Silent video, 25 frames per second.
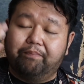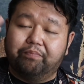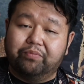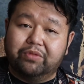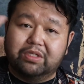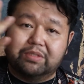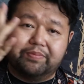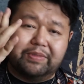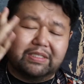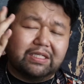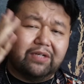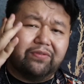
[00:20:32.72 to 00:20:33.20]

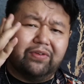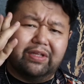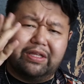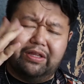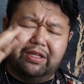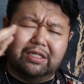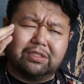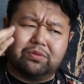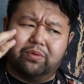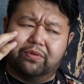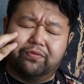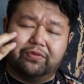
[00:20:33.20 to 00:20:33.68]
specifically
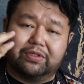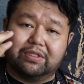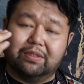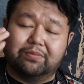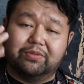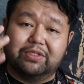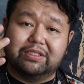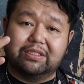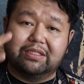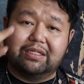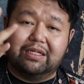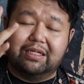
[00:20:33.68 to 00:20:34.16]
this one for some
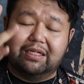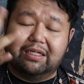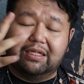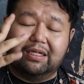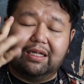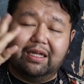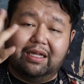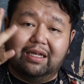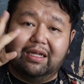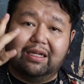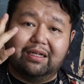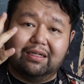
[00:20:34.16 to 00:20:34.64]
reason,
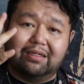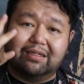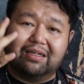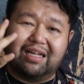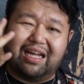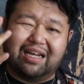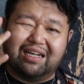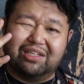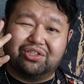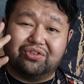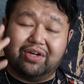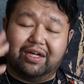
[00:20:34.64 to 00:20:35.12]
and it
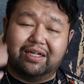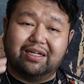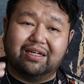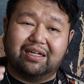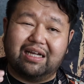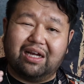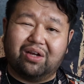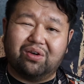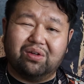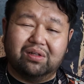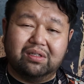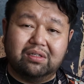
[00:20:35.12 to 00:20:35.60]
kind of dried it
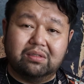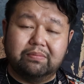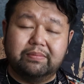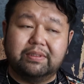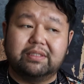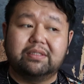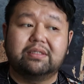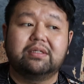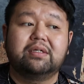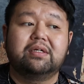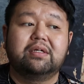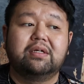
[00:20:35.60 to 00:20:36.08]
out a little
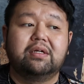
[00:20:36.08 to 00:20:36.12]
bit.